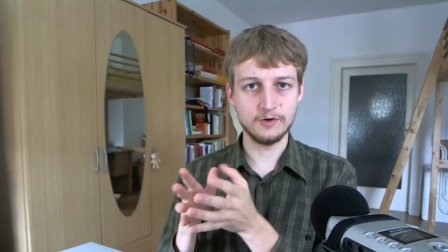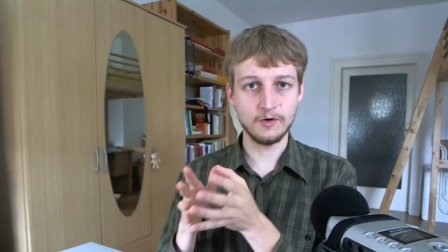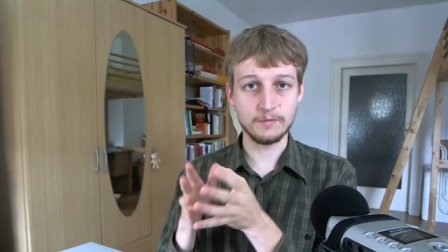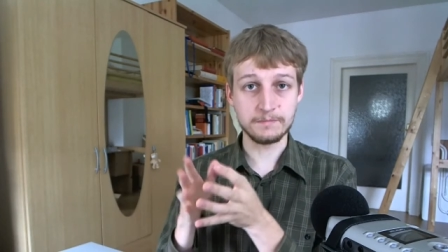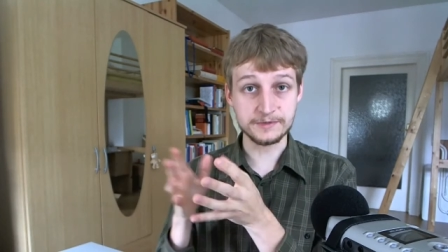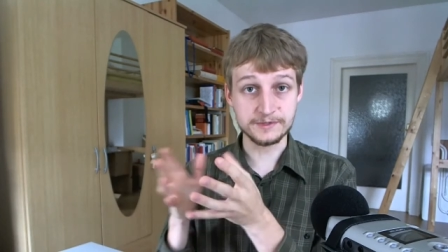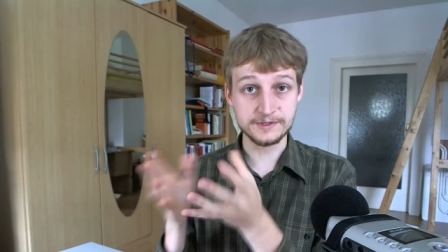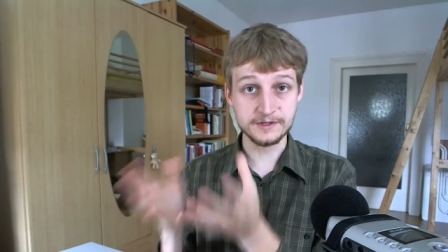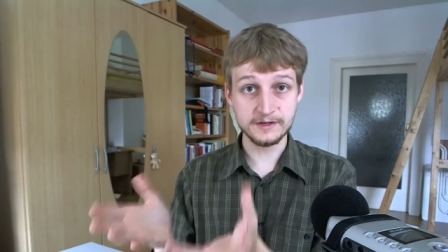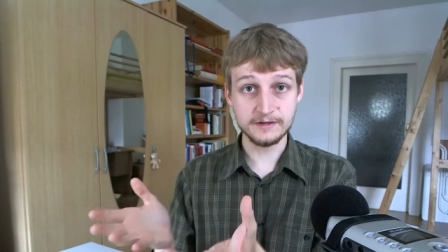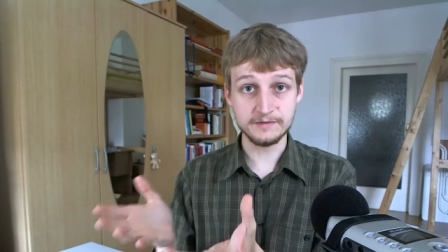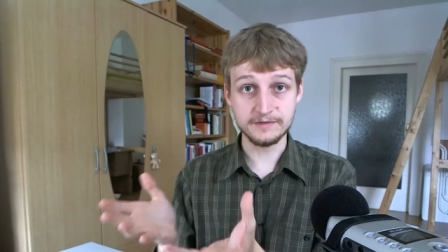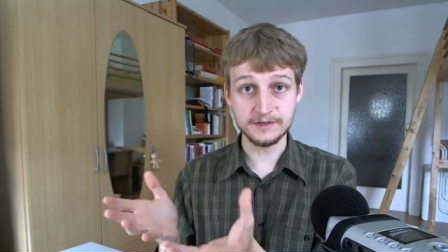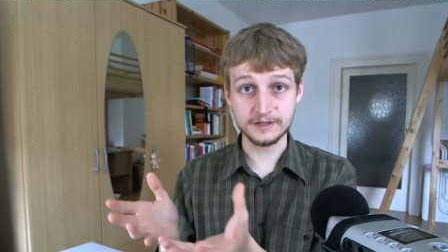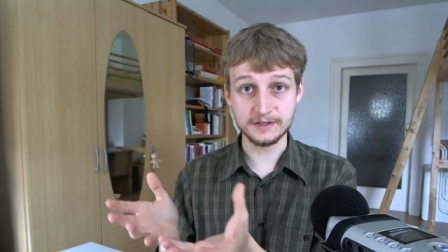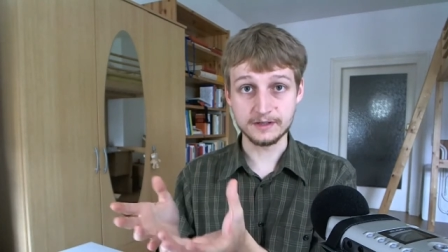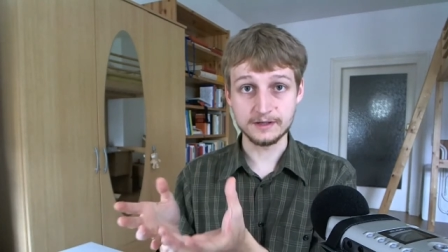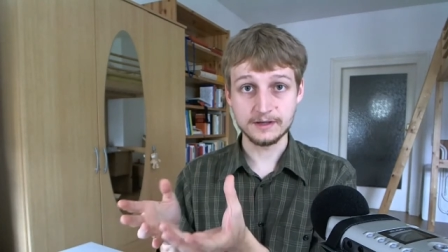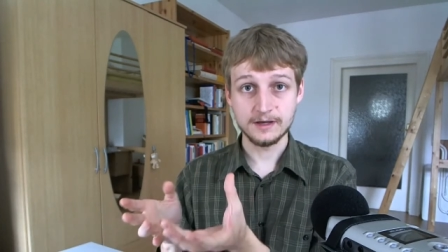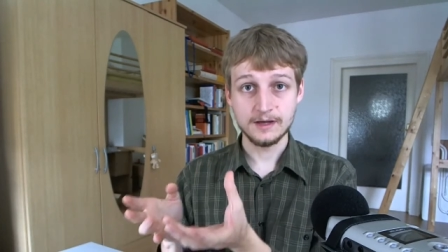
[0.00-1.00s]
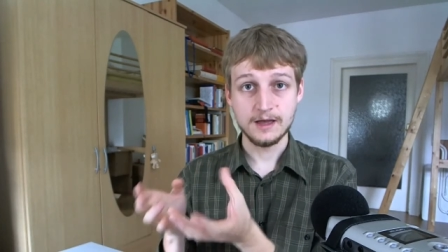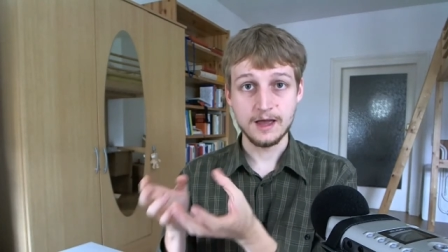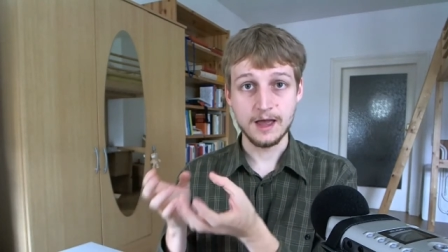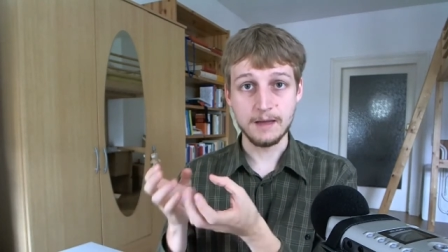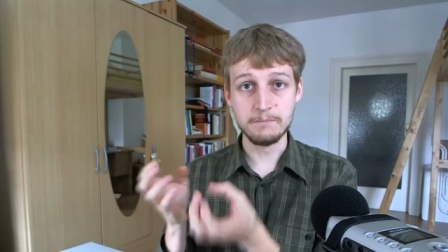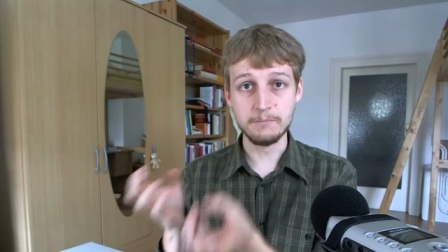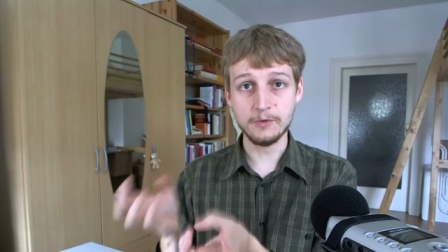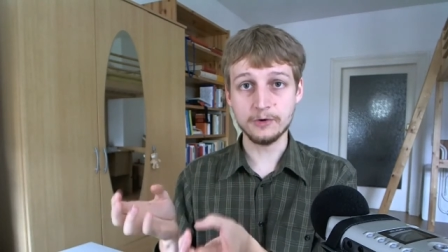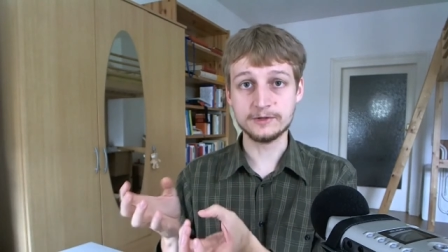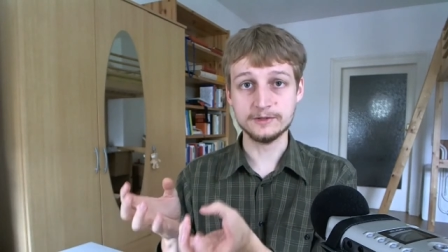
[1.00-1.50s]
observing a
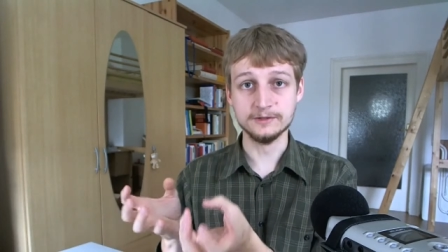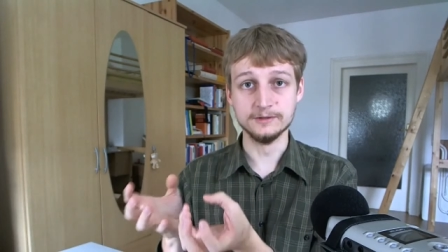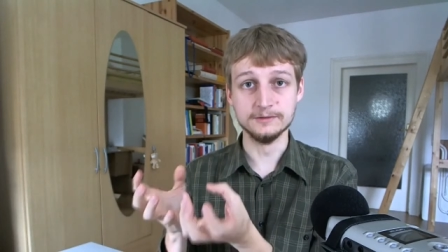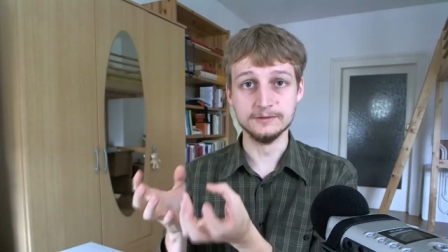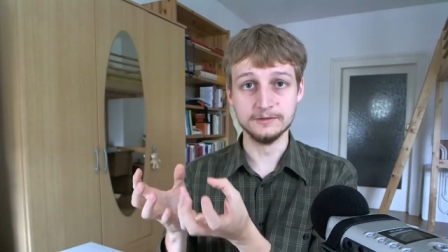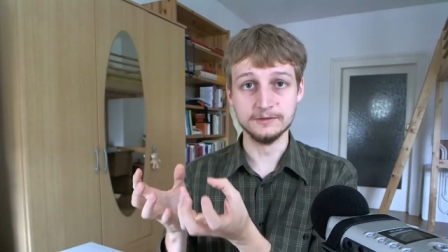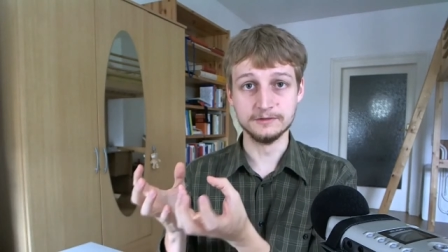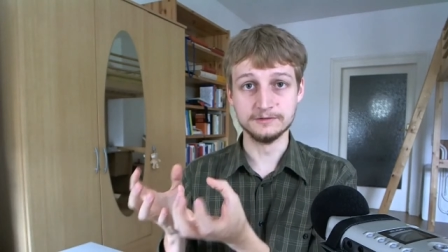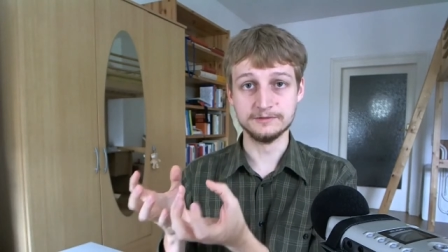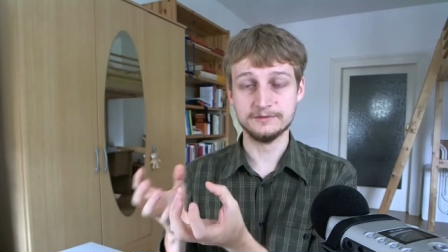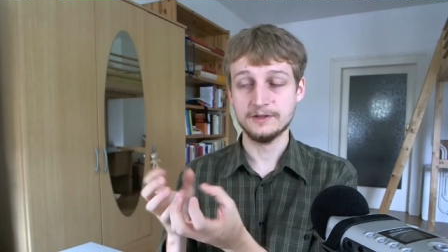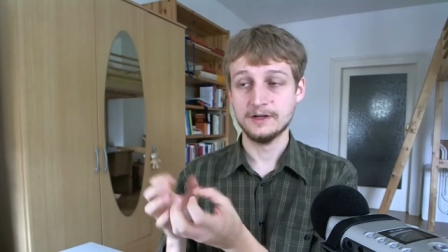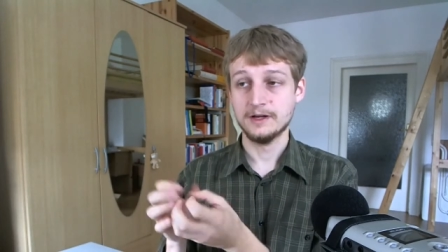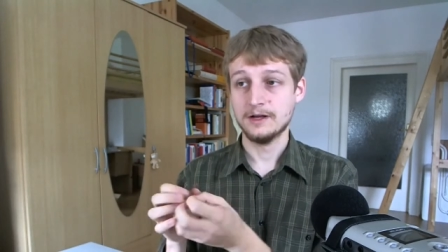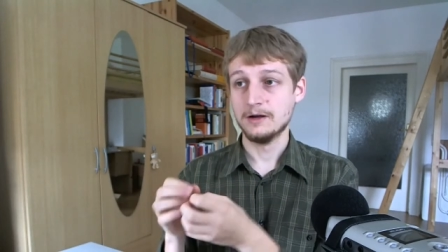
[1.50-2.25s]
model of